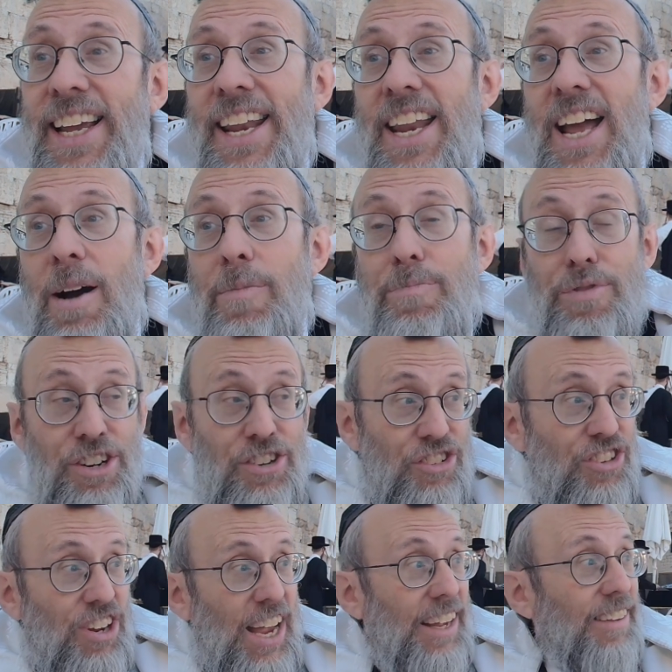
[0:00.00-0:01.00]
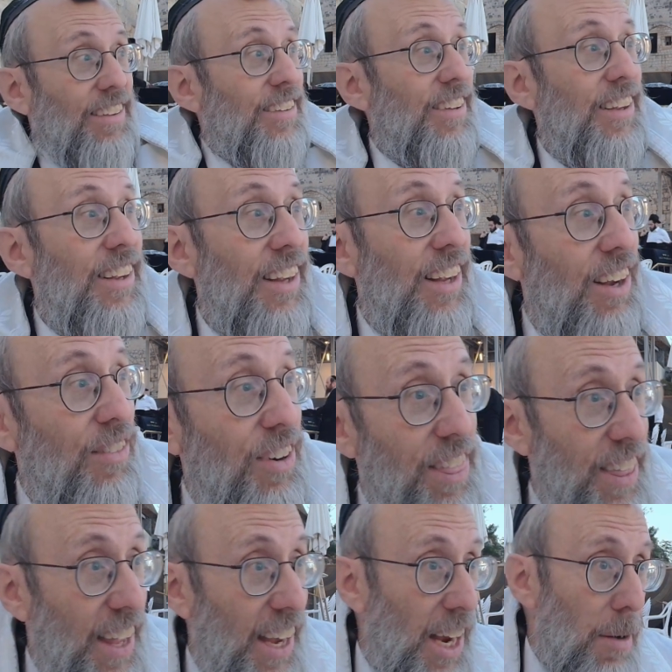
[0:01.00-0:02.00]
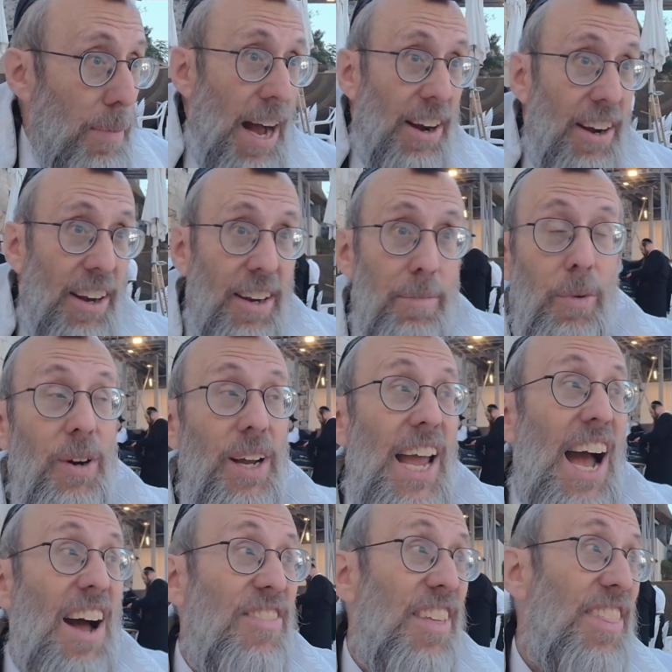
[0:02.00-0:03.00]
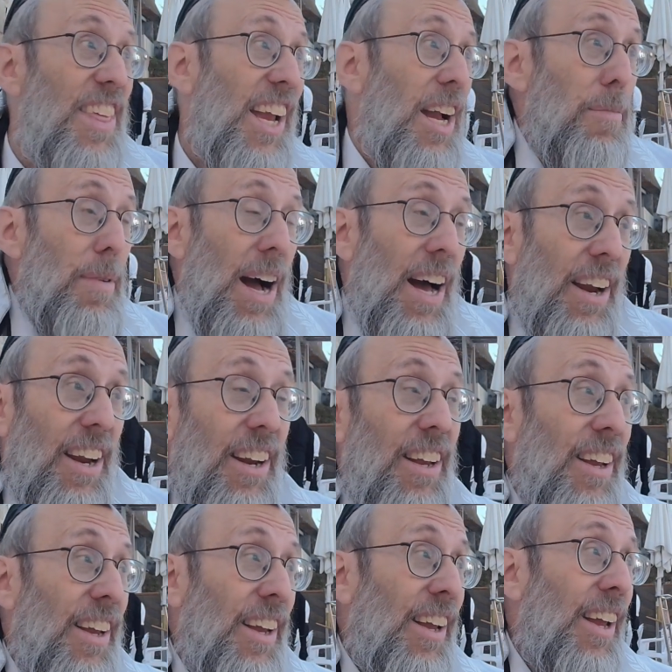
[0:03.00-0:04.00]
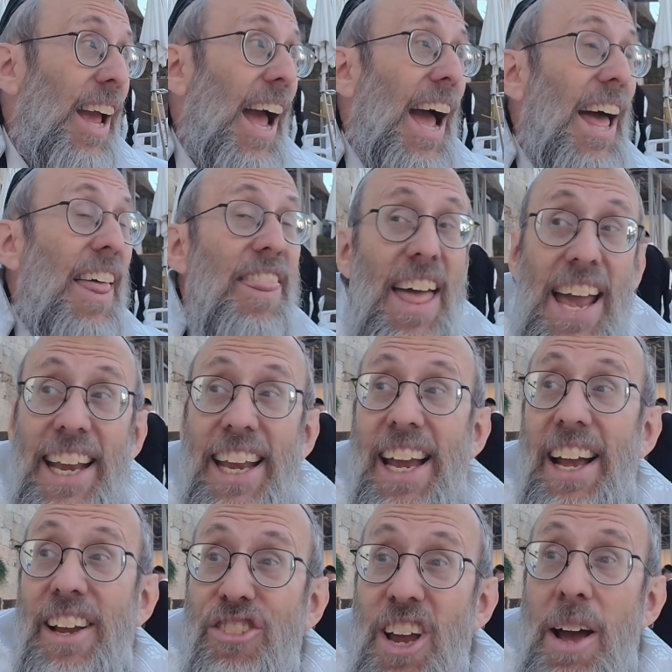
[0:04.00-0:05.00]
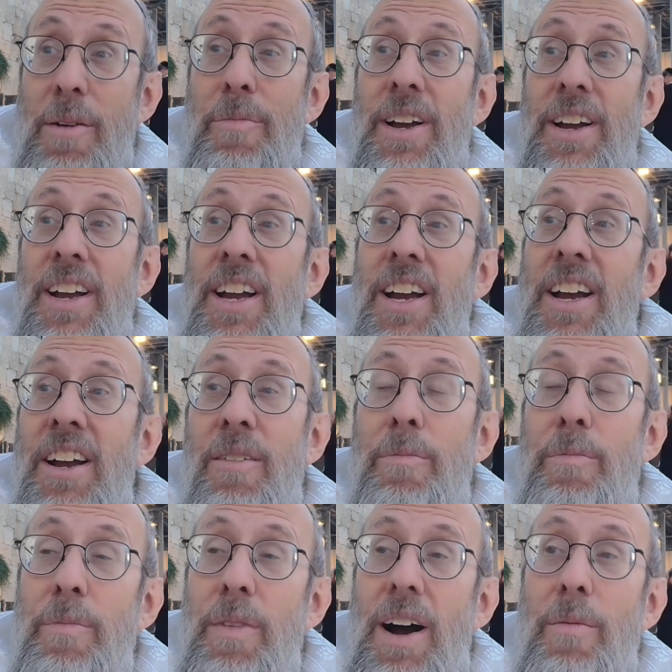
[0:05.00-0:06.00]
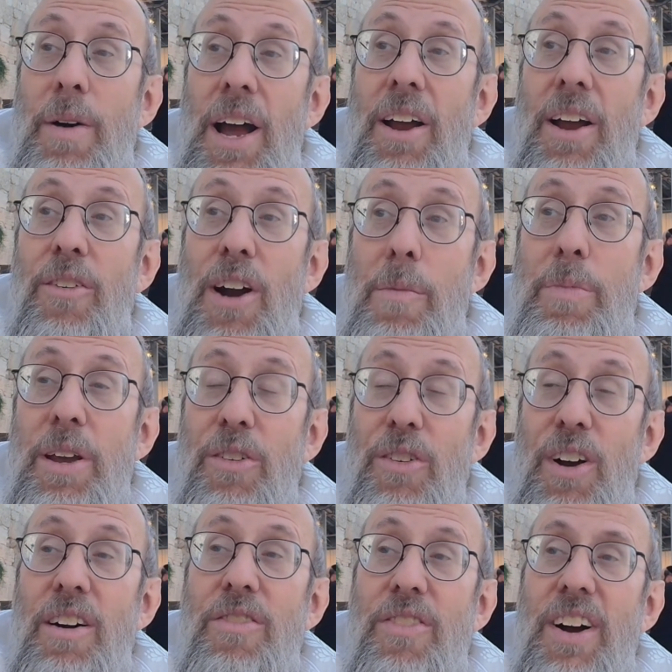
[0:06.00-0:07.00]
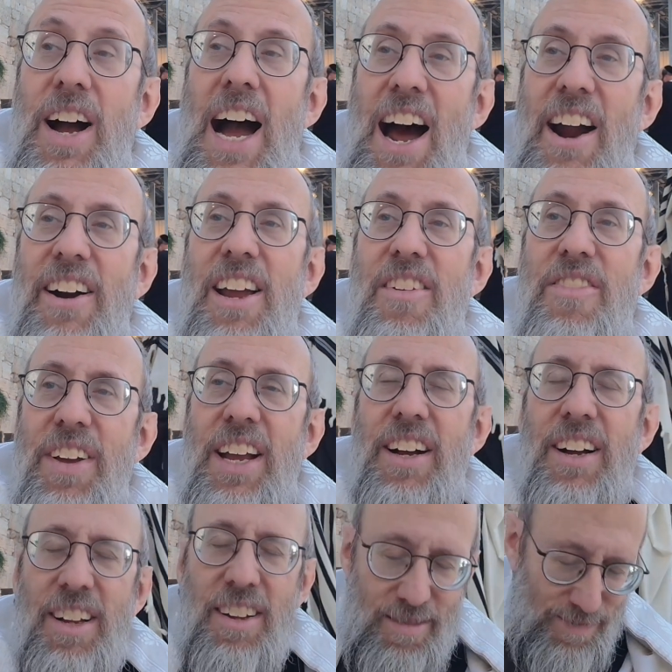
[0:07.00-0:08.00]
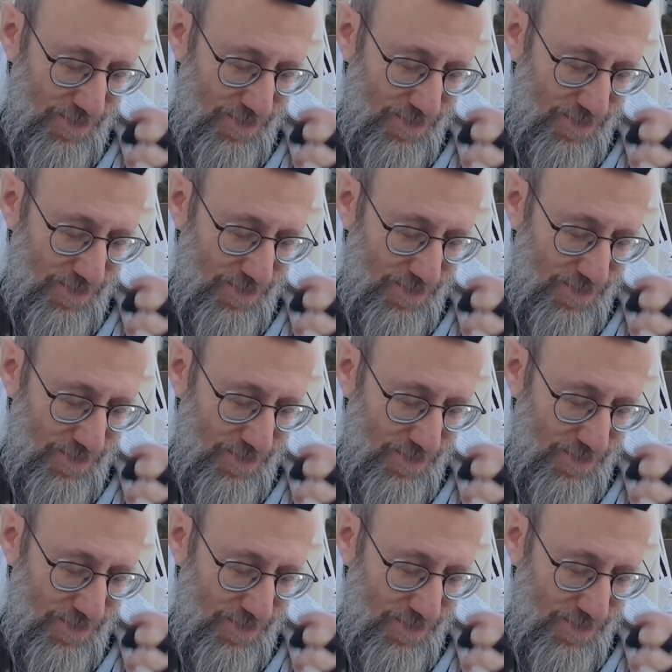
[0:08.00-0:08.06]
can appreciate. We think about it, but we have to think about it. And thanking Hashem, my Rebbe Rav Ari Finkel,